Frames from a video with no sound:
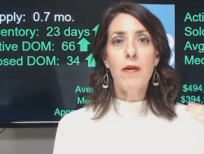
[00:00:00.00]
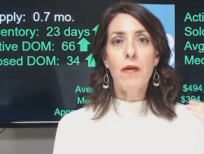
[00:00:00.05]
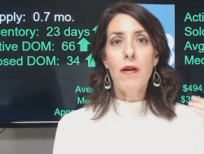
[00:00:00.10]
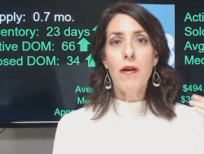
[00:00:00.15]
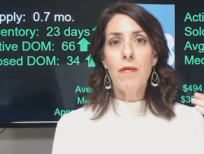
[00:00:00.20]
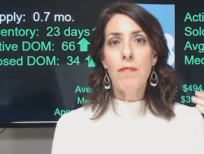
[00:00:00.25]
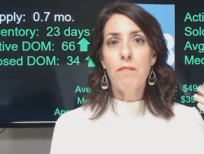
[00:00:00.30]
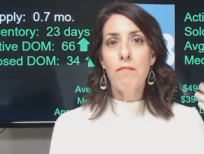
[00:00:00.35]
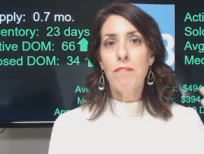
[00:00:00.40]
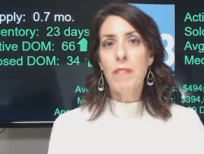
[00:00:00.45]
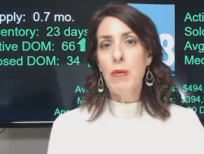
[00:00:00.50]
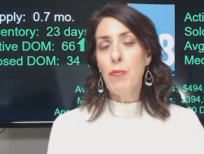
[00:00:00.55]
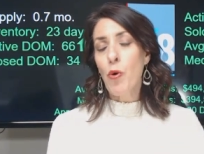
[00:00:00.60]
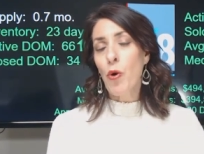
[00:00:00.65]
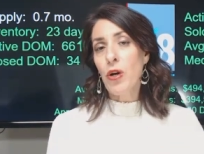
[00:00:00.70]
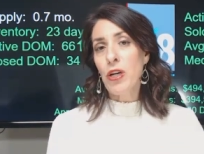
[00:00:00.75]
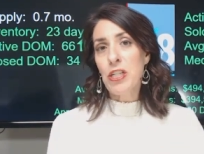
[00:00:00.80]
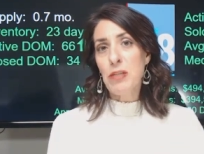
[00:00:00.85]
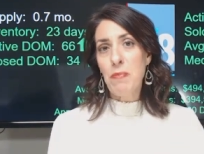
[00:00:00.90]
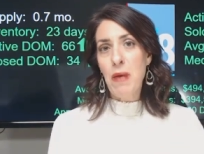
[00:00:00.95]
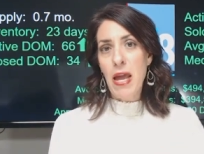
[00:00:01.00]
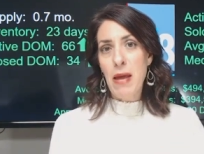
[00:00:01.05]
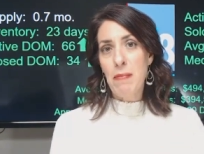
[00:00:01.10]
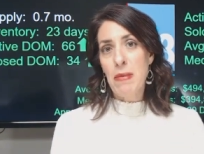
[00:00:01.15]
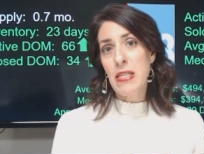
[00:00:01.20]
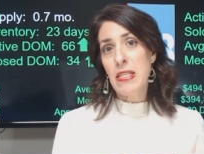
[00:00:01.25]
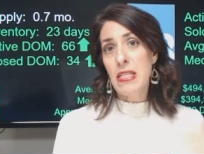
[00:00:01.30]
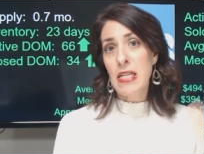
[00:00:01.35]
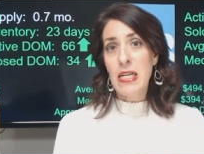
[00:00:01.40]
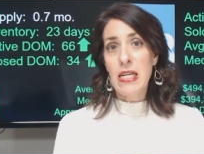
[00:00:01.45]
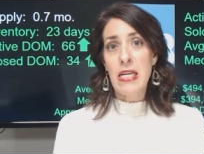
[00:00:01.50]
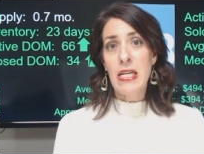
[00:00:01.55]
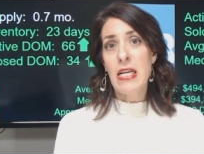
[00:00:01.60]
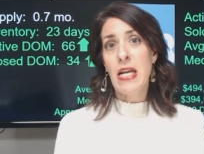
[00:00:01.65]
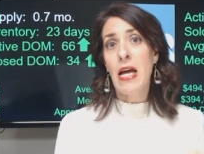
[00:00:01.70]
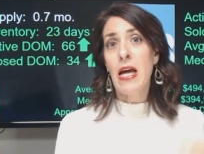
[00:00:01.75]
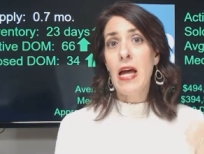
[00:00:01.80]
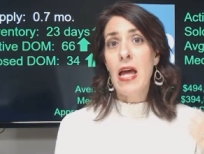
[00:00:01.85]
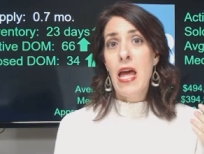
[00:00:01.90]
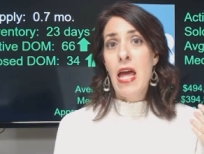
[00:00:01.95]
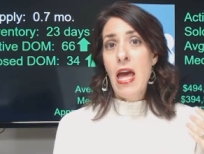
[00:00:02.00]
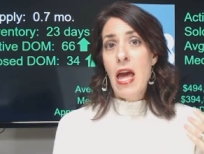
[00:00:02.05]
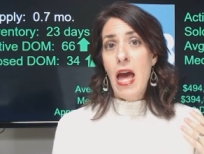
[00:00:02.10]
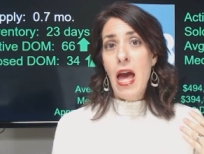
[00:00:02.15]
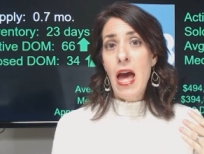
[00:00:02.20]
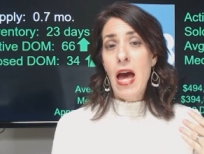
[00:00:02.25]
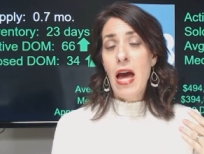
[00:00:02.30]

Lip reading: their mortgage payments, da, da, da.